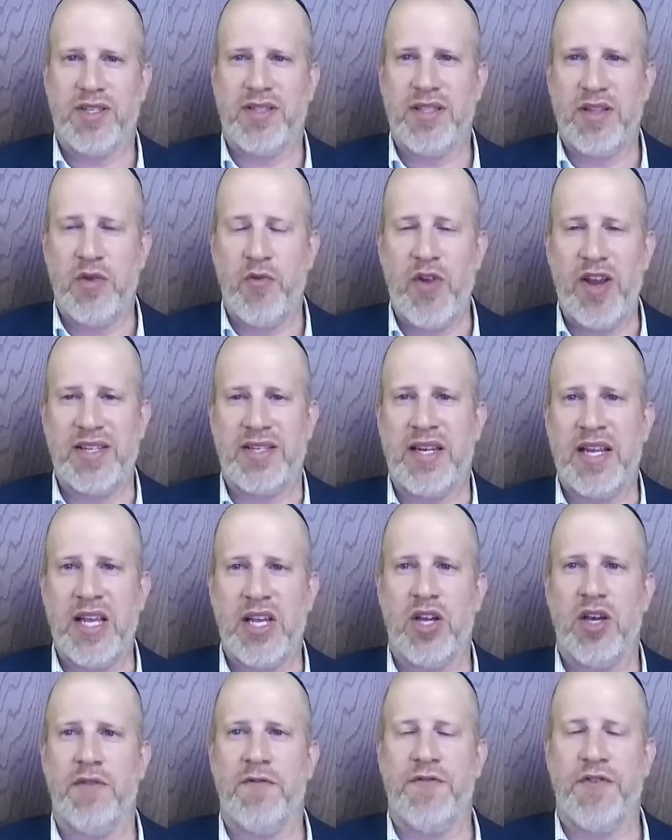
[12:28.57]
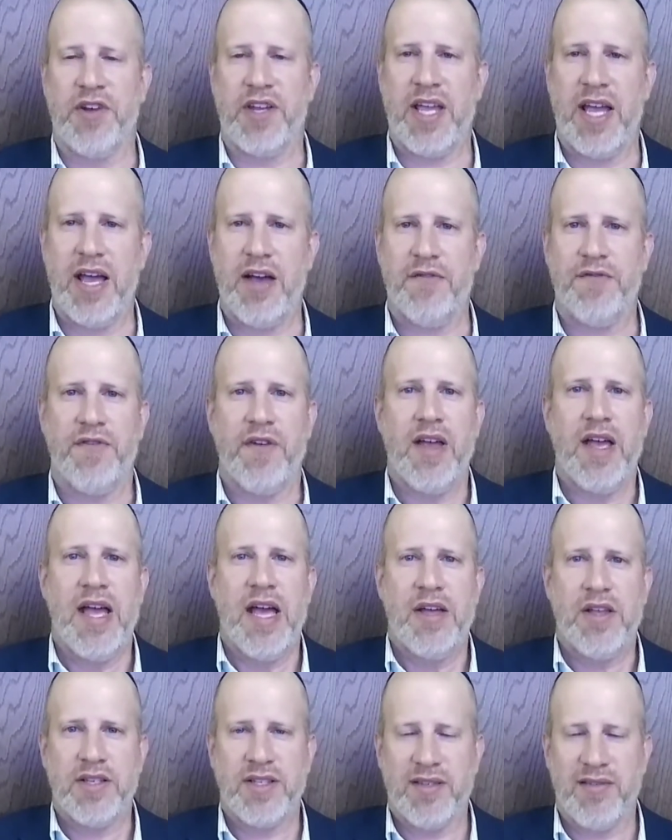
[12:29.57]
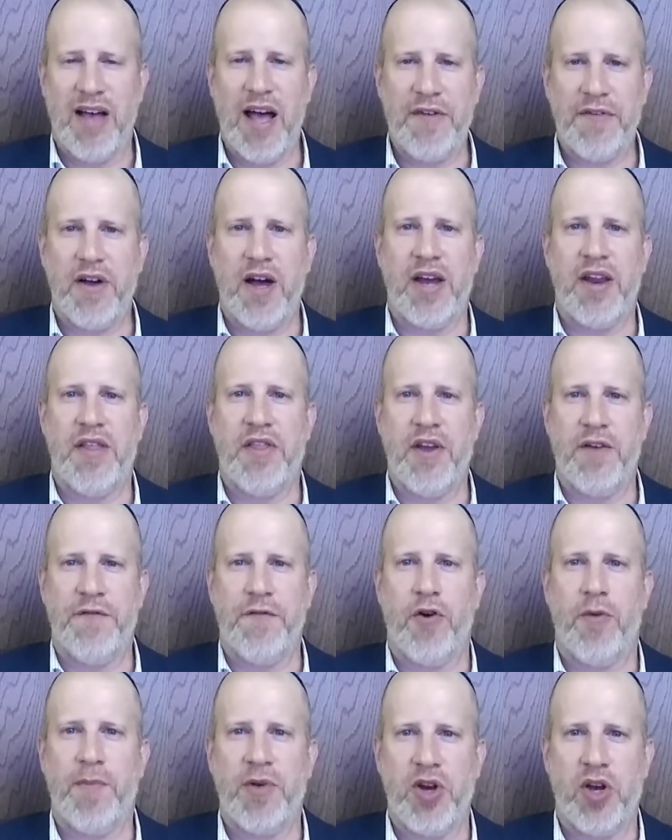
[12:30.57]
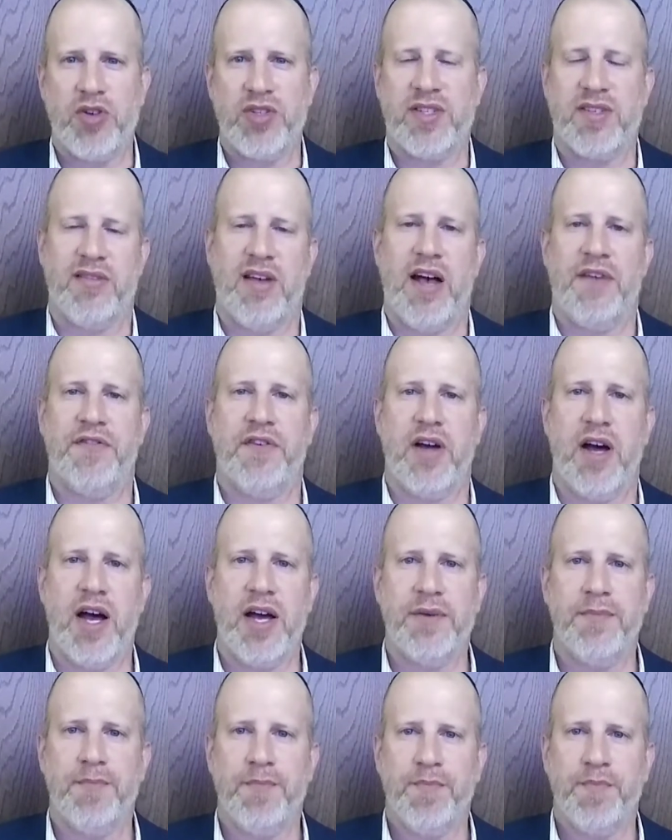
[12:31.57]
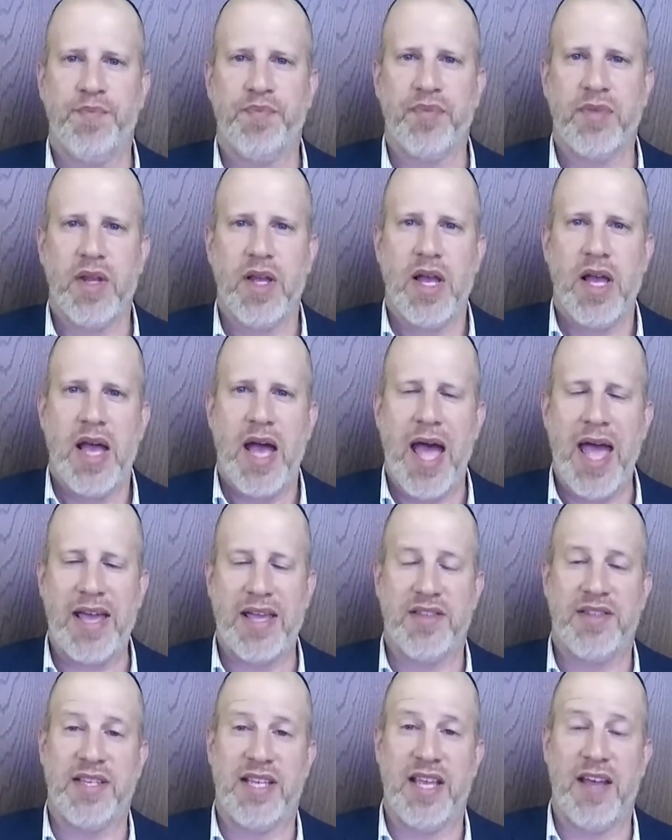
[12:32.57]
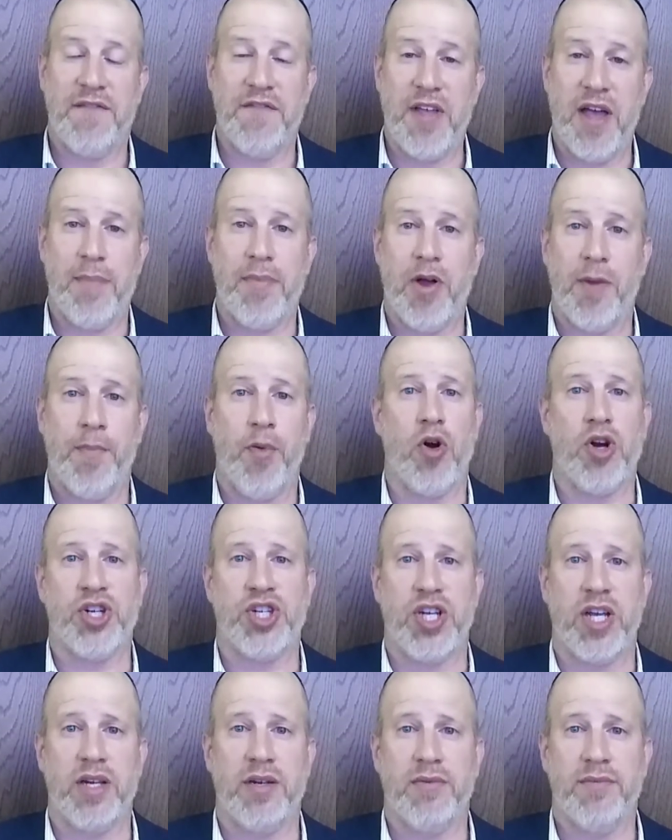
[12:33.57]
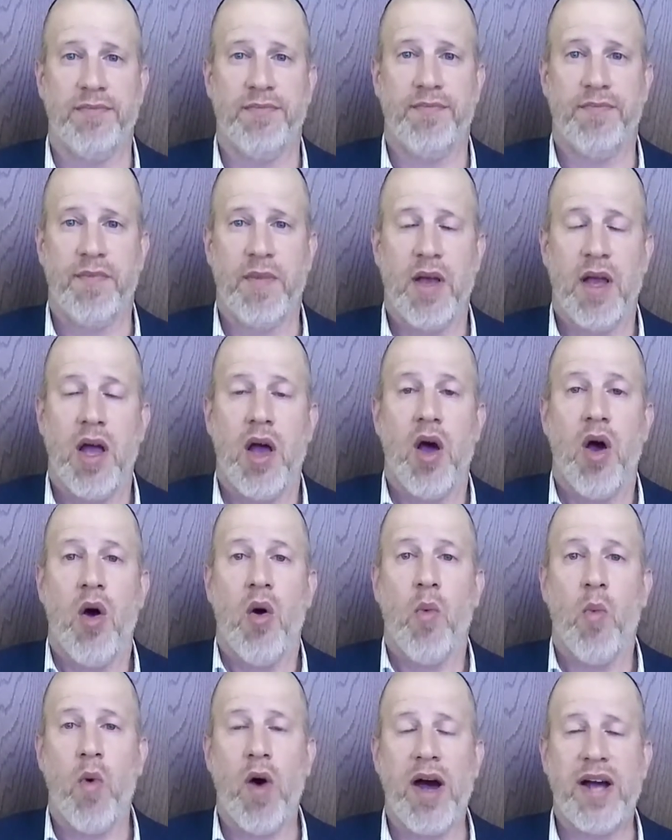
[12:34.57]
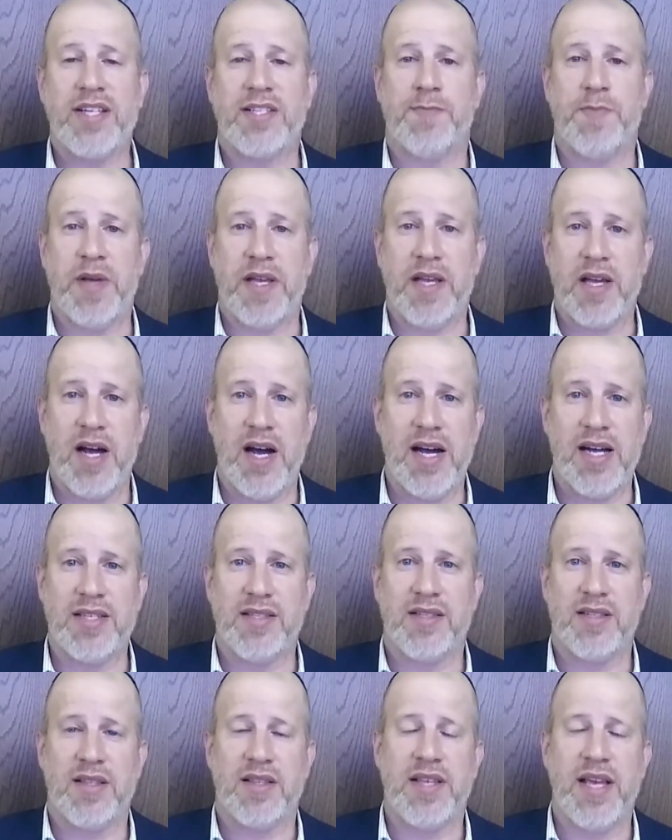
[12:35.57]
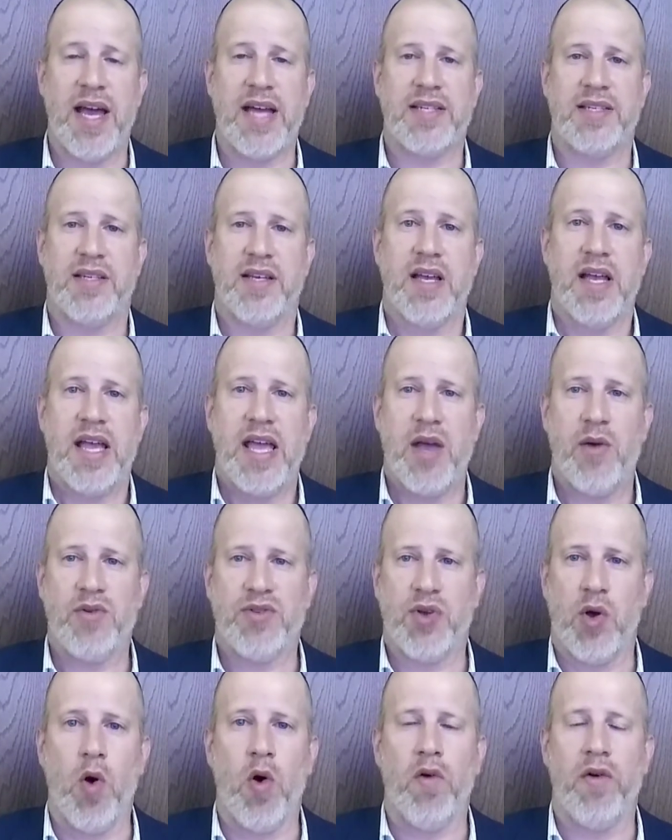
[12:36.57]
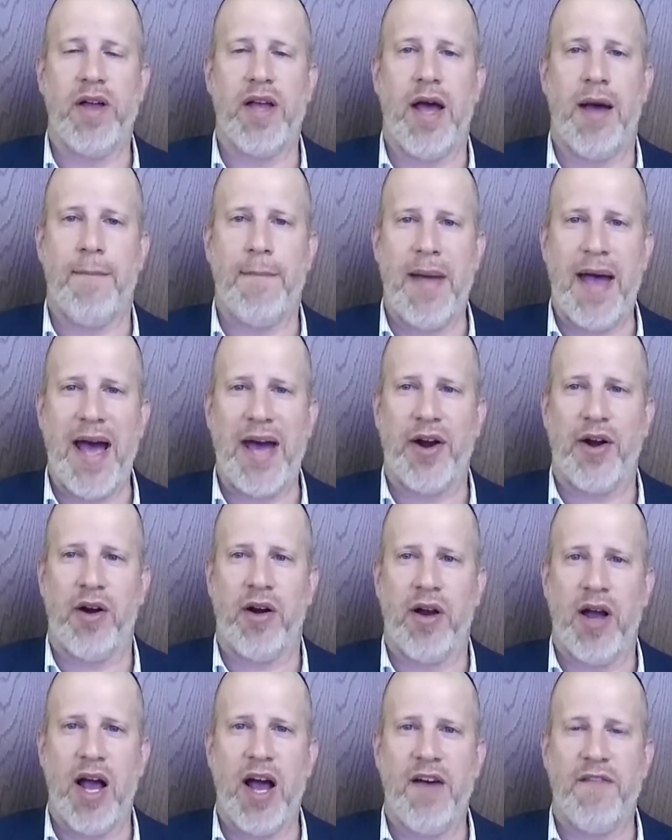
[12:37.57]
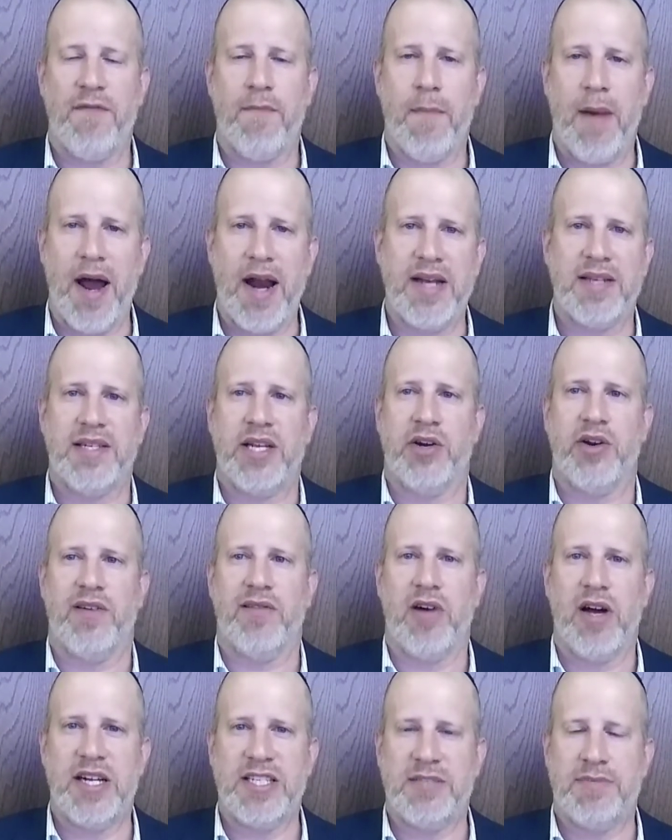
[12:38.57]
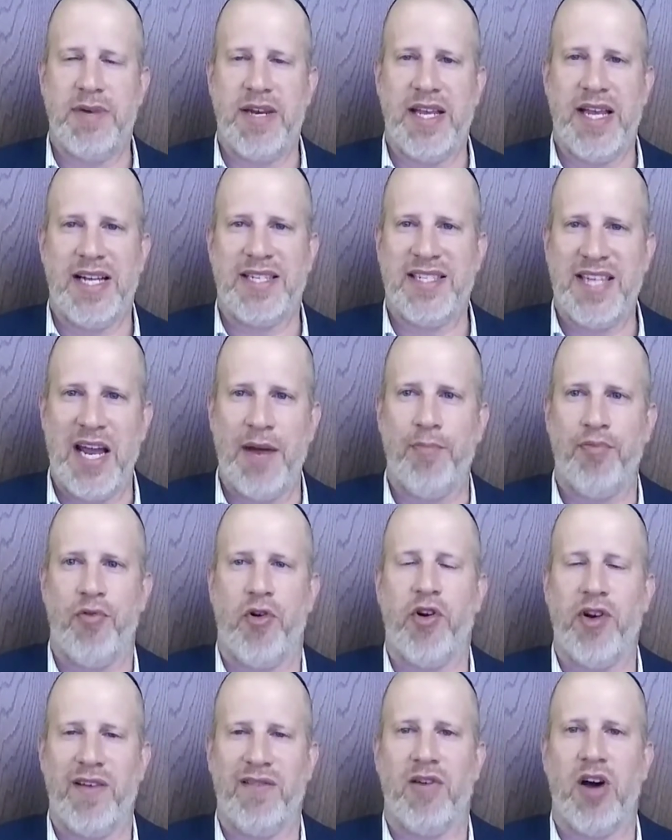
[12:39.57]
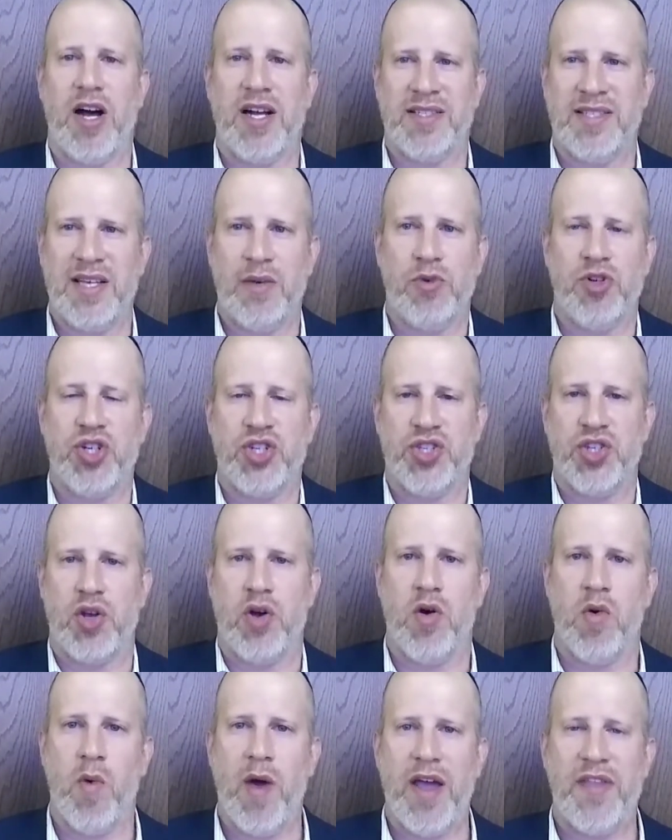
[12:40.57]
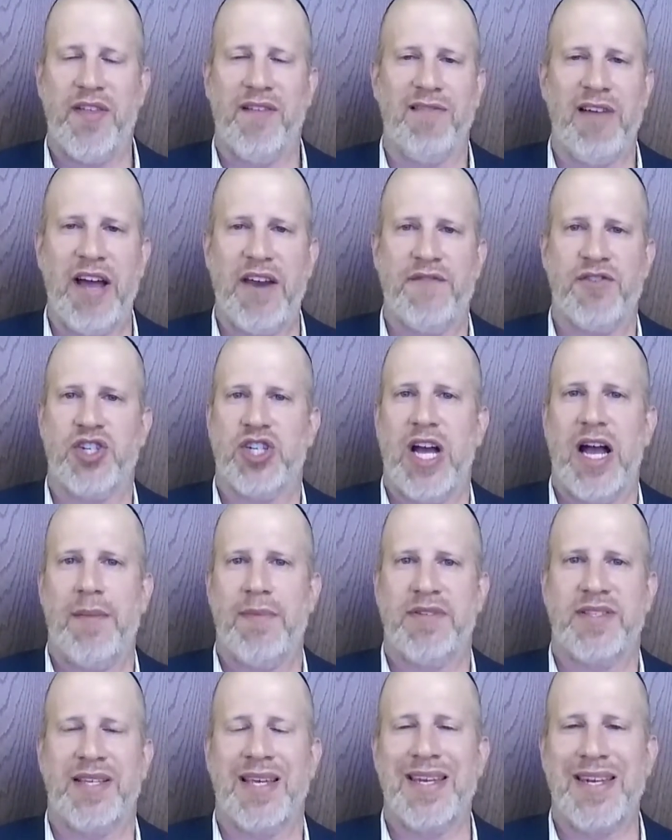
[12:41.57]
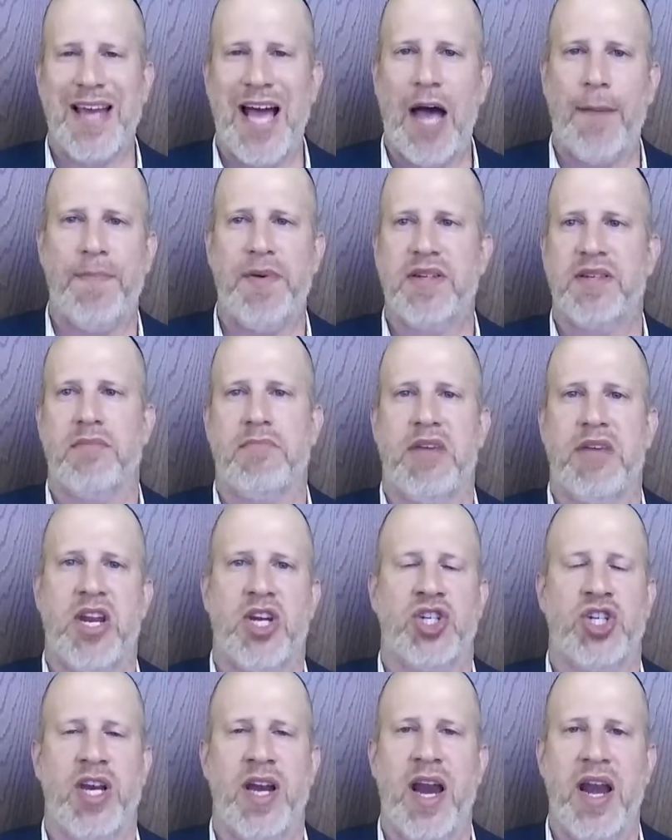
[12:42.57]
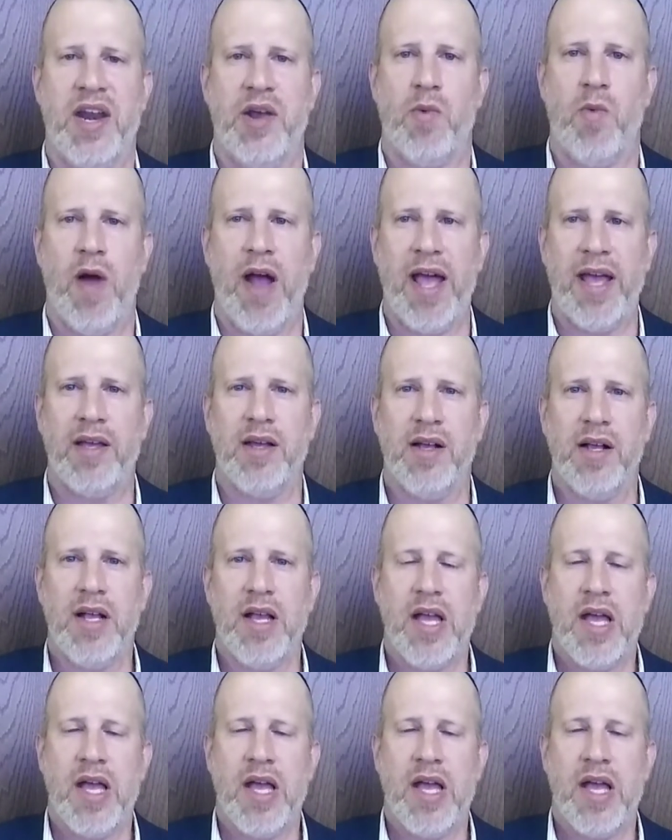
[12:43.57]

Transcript: the reason he could forgive Slavchad and therefore B'nai Slavchad and to give them their portion was because that it was only a matter of monetary loss, meaning a temporary loss that would just go away. The light of Shabbos could not be diminished in any way.